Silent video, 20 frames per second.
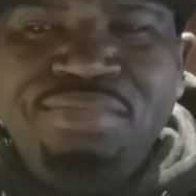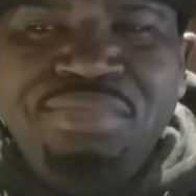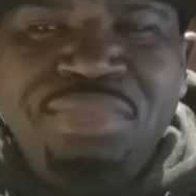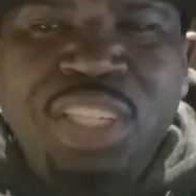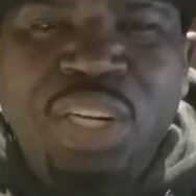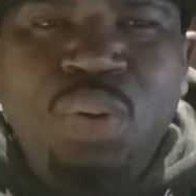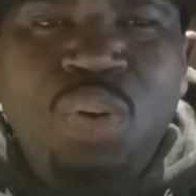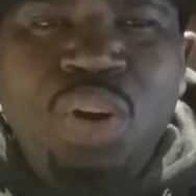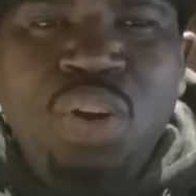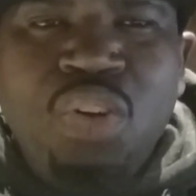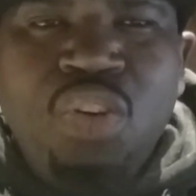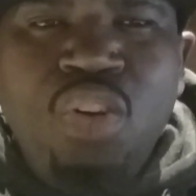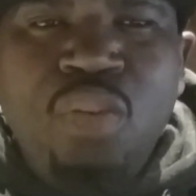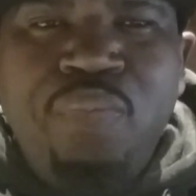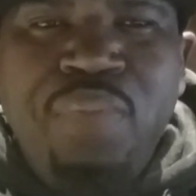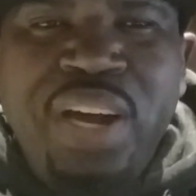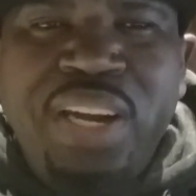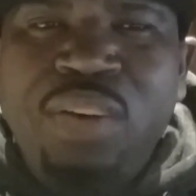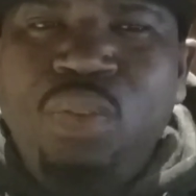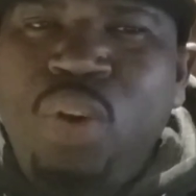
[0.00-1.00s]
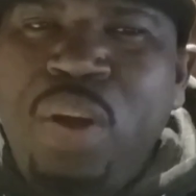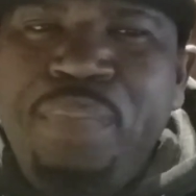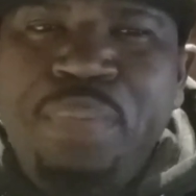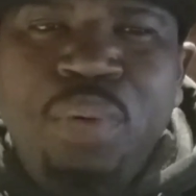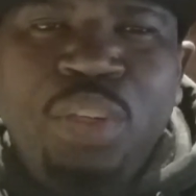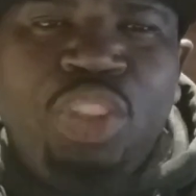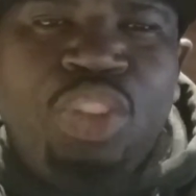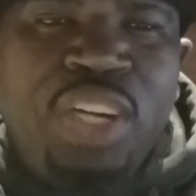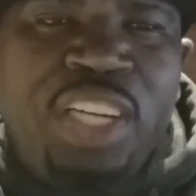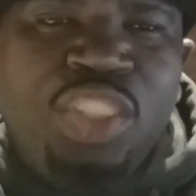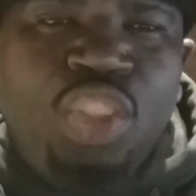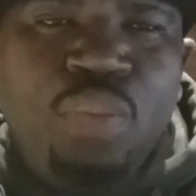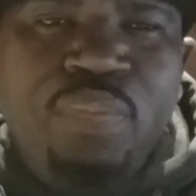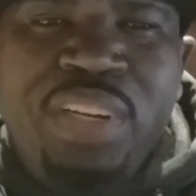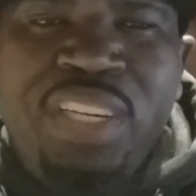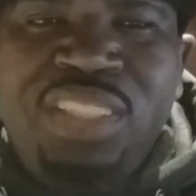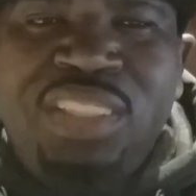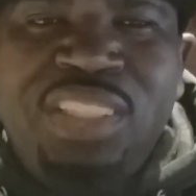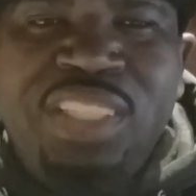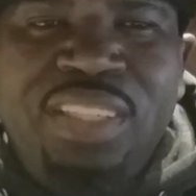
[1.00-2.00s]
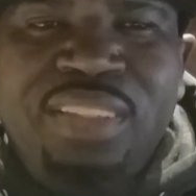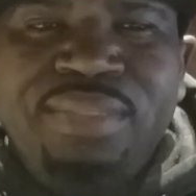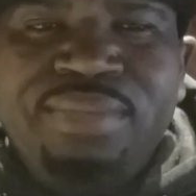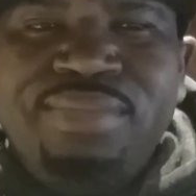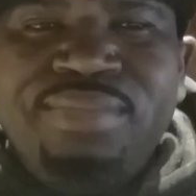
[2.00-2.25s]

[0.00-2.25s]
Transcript: They don't want to go back. The white people try so many things.